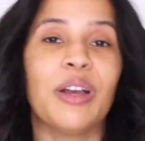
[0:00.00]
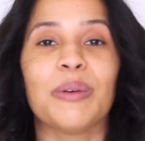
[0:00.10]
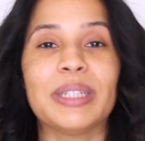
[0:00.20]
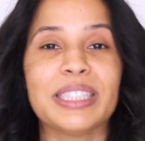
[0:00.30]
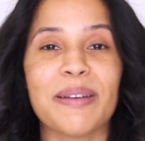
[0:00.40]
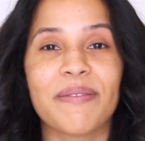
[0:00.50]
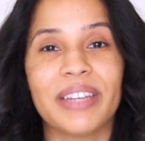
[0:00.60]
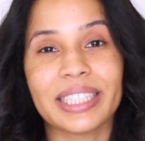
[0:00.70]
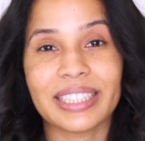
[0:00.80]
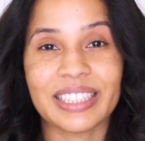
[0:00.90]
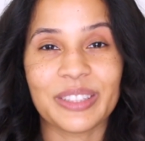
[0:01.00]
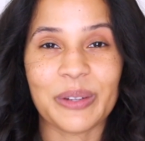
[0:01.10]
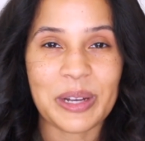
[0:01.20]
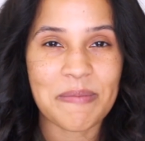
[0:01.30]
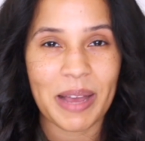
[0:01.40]
What's up, Vixens?
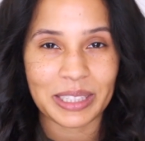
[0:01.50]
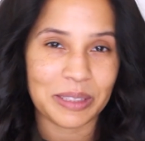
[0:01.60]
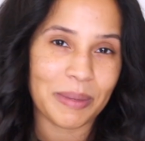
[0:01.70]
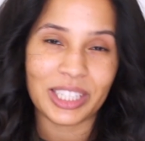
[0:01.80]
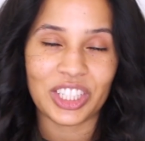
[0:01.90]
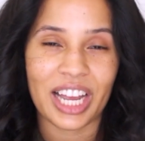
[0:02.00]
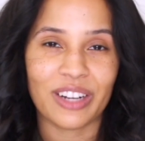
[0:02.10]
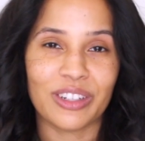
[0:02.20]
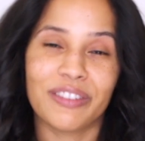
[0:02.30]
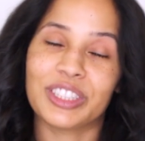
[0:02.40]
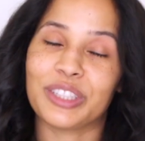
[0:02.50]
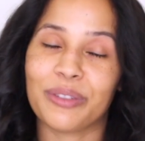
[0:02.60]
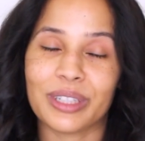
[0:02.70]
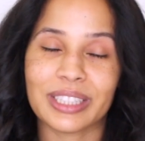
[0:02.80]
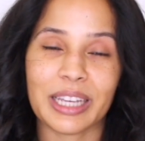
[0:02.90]
Welcome back to my channel, and if it's your
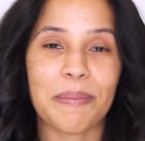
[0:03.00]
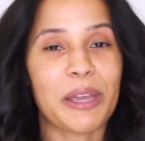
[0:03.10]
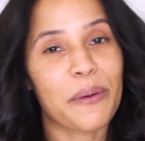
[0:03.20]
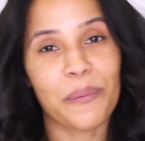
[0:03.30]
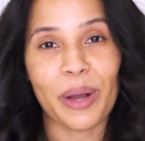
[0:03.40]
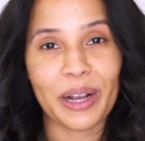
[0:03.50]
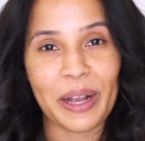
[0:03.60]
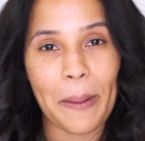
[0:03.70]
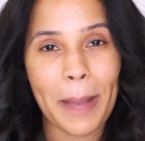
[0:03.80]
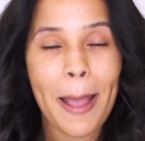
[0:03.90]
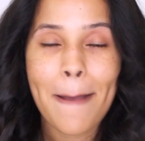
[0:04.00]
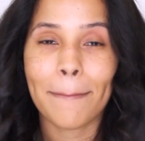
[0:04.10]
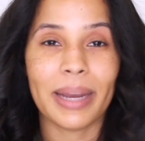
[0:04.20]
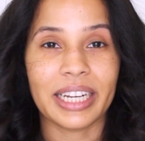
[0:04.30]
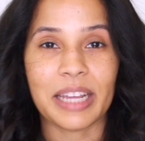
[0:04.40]
first time here, welcome.
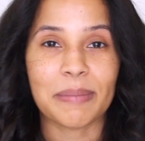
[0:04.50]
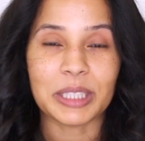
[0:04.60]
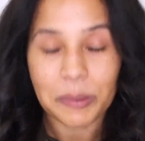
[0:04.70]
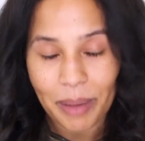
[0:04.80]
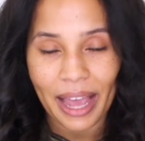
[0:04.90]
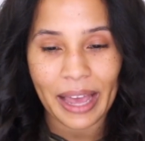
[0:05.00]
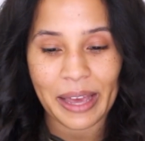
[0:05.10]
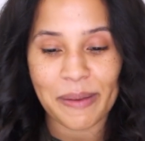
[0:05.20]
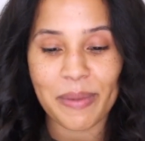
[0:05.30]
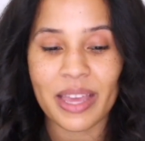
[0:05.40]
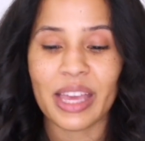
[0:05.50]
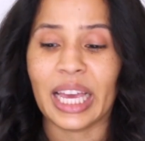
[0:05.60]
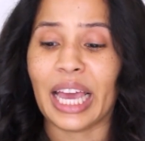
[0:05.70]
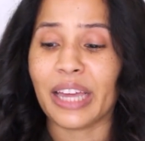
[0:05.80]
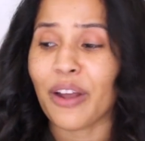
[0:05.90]
My name is Pam,
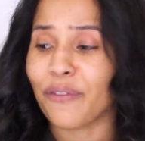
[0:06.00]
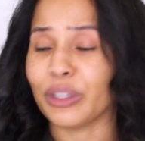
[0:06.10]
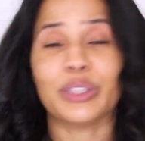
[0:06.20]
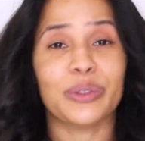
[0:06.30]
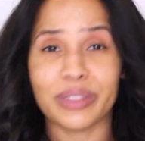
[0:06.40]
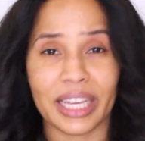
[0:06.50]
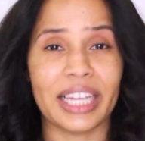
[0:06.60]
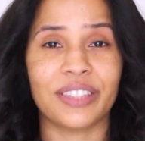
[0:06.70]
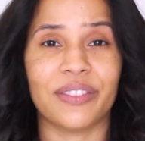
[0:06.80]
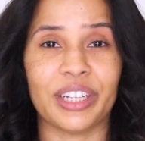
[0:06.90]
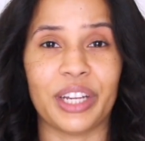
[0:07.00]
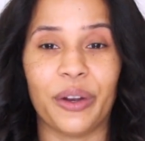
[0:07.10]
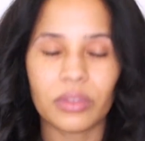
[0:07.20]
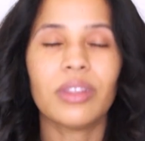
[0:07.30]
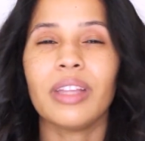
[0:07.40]
and for today's video,
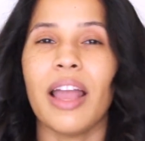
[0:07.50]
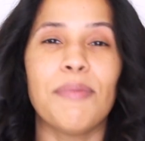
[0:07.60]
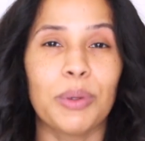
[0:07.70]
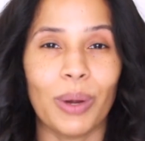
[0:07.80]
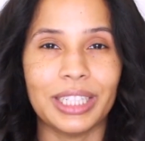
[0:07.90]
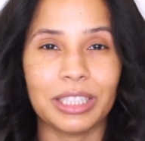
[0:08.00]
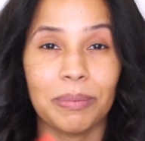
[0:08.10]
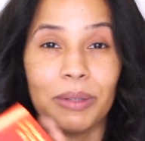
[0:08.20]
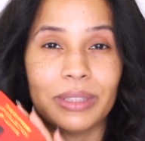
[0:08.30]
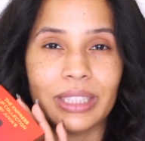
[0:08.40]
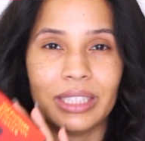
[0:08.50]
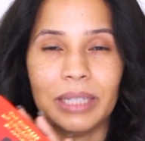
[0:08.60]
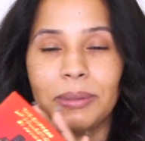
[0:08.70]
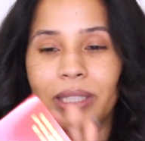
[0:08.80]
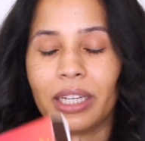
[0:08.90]
I've been wanting to play with this
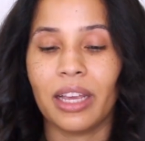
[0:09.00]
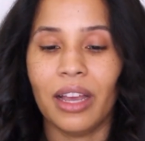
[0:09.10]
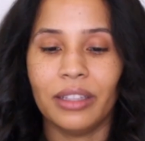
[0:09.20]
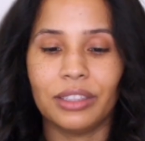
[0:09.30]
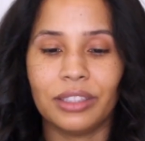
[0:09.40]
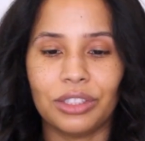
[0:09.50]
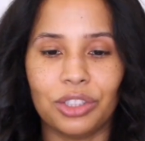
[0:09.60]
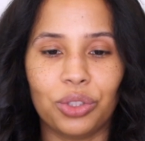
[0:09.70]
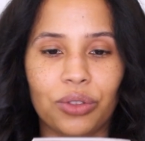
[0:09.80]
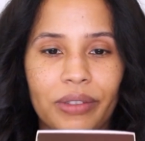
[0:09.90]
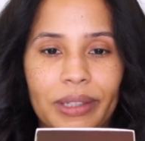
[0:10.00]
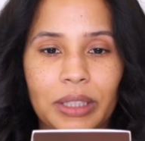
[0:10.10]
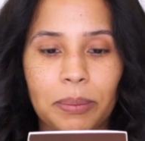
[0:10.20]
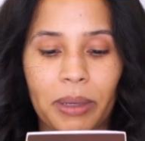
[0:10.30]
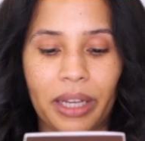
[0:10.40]
lipstick. This is the
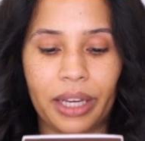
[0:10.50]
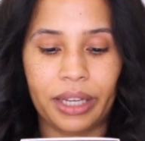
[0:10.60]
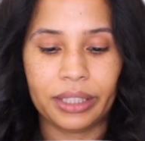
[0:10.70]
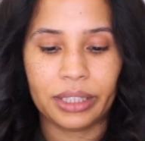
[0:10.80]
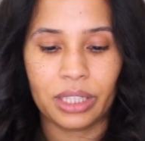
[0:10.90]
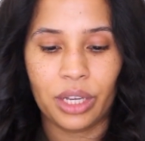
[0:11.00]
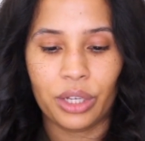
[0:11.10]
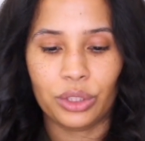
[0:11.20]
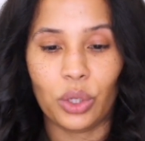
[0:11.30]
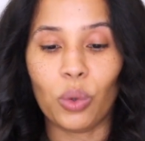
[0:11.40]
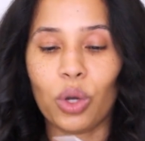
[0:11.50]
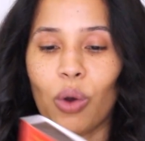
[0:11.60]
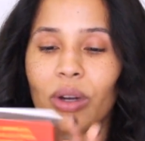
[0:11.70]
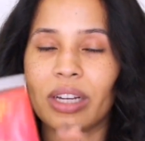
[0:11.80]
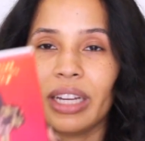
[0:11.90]
Juvia's Place
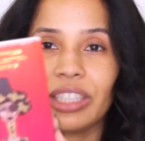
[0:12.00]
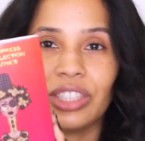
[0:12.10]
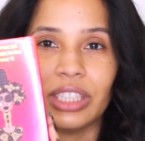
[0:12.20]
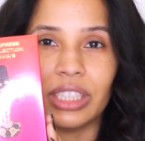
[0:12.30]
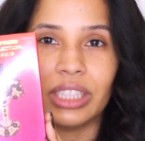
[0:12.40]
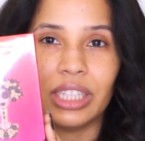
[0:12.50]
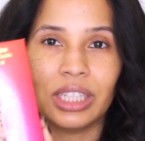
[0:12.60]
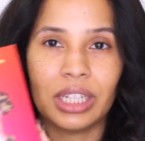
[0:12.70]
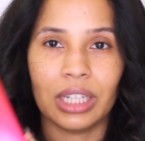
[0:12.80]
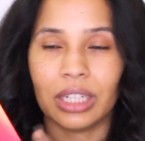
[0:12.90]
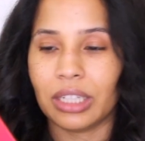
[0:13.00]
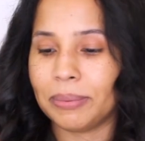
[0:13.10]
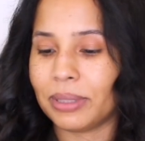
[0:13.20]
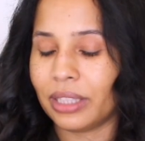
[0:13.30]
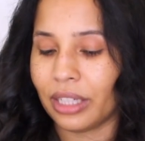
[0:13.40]
Yoko collection
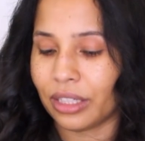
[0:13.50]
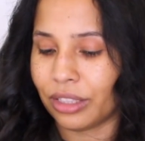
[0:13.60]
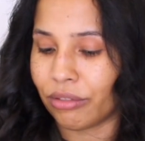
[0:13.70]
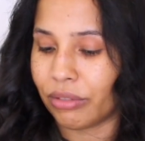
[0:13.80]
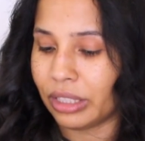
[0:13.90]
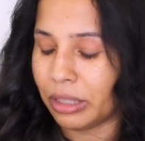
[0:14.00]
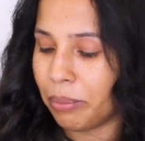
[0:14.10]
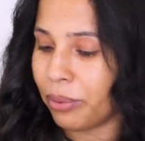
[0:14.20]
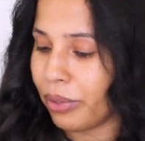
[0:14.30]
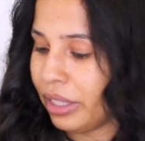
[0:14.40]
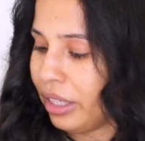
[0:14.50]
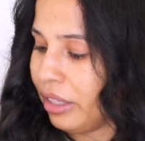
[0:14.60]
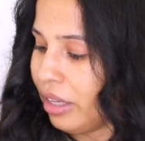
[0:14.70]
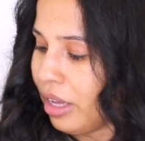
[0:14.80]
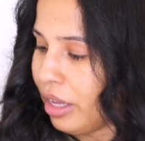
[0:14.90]
lipstick, and they're really
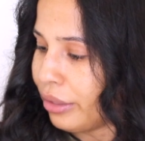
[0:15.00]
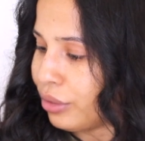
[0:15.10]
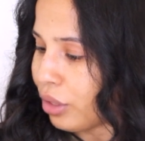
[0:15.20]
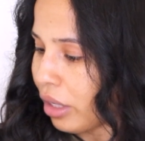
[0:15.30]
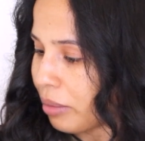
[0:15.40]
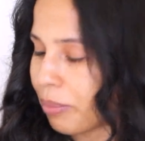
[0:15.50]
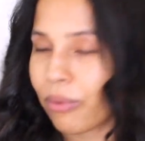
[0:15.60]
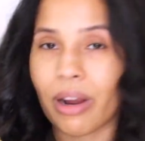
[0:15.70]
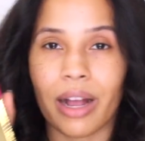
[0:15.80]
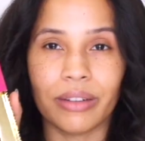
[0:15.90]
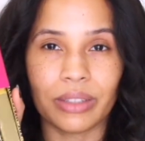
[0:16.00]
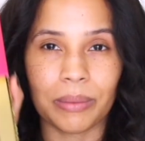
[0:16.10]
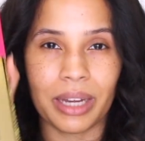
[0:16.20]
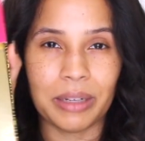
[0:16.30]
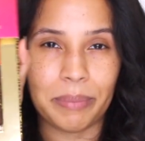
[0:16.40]
pretty dark brown, so I'm
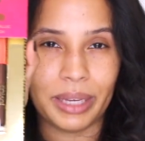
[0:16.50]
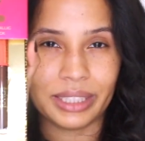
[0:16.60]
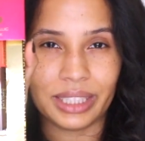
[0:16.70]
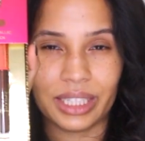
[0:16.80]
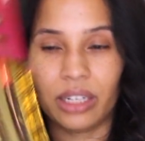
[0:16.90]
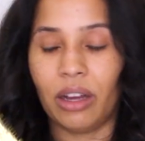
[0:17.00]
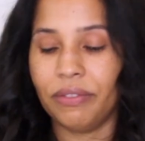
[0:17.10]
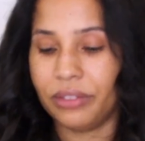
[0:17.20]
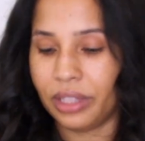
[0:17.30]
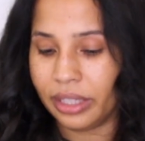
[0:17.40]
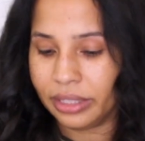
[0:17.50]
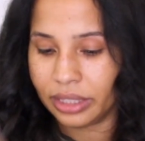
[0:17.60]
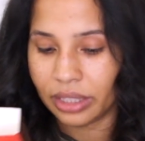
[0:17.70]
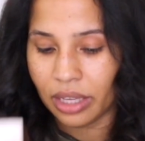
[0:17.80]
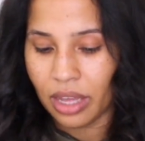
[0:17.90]
kind of basing it off
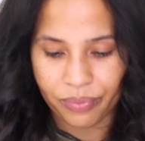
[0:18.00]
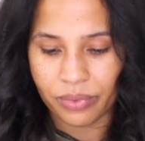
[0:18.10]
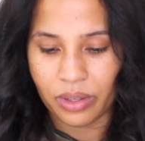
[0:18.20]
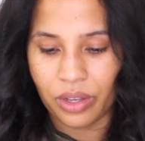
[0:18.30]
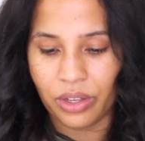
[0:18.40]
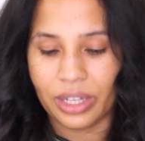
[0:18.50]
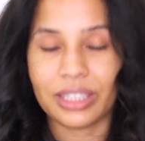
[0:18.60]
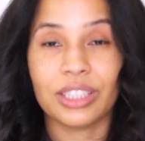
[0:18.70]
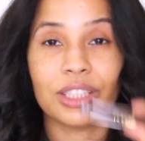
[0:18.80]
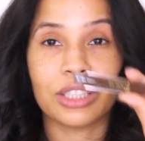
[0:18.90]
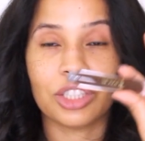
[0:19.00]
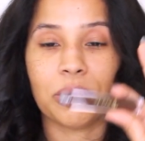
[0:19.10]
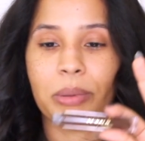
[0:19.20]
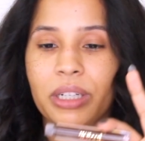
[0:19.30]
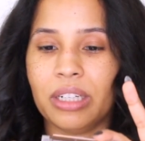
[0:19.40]
this. You guys, this is such a
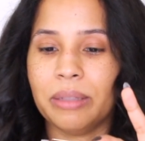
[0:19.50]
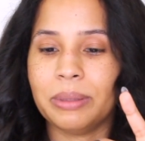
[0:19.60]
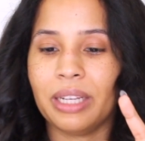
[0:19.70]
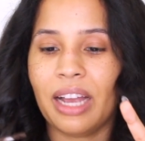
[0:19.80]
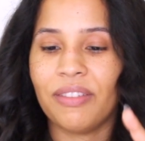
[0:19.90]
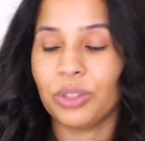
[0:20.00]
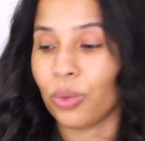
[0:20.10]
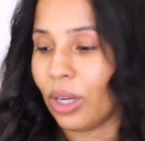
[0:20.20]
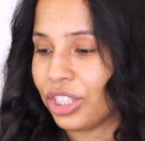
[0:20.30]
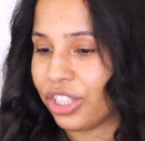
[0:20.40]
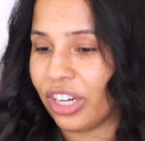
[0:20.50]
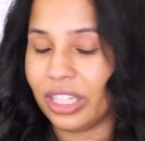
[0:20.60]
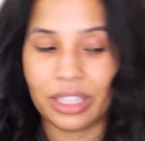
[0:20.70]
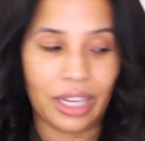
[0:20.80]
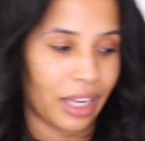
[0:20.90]
pretty lipstick. I haven't swatched it or
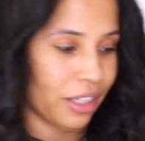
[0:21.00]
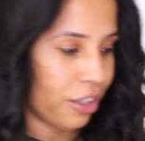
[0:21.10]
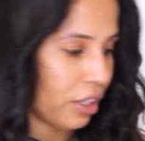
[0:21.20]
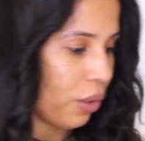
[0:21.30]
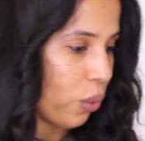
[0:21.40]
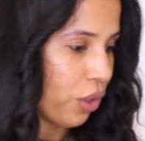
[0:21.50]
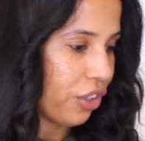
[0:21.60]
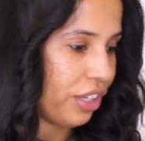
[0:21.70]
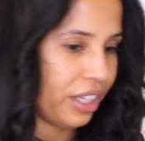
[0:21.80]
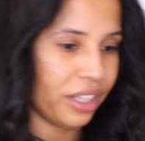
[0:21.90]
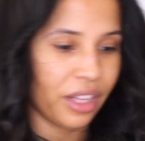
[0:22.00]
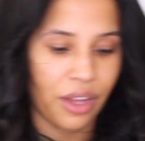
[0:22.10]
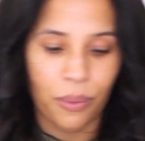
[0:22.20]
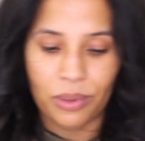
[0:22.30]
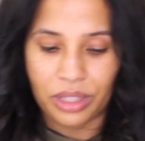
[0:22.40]
anything. I literally ordered it
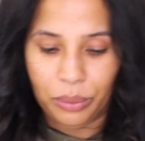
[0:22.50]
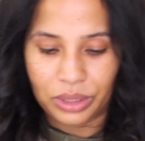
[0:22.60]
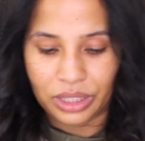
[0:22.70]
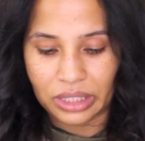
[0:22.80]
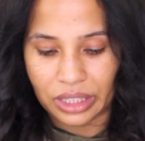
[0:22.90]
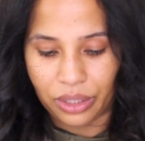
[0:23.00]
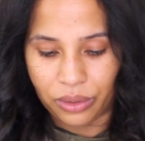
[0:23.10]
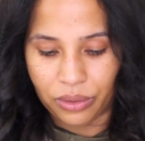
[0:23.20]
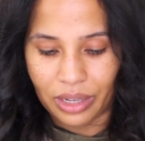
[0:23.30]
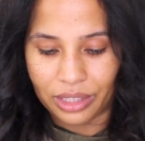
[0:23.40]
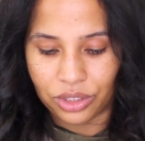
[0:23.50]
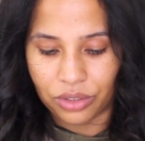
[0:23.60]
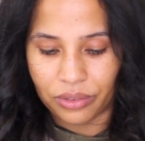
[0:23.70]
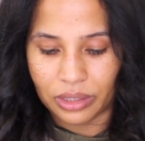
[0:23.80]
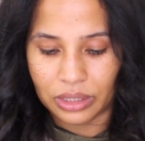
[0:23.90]
when there was a sale at
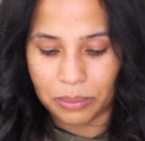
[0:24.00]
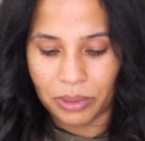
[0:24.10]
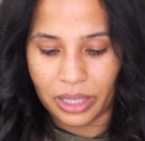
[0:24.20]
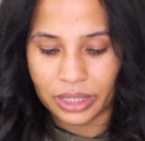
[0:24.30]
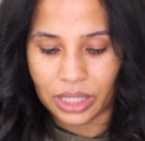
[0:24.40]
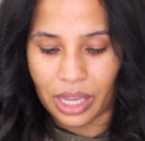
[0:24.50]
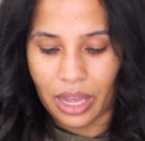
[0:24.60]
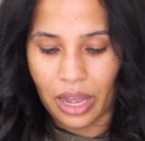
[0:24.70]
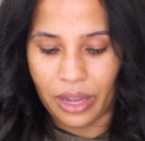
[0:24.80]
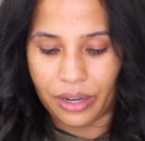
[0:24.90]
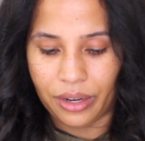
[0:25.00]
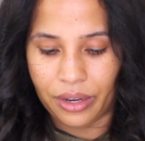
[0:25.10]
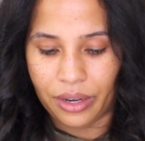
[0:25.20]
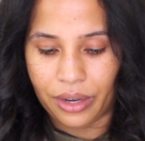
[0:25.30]
Juvia's Place, and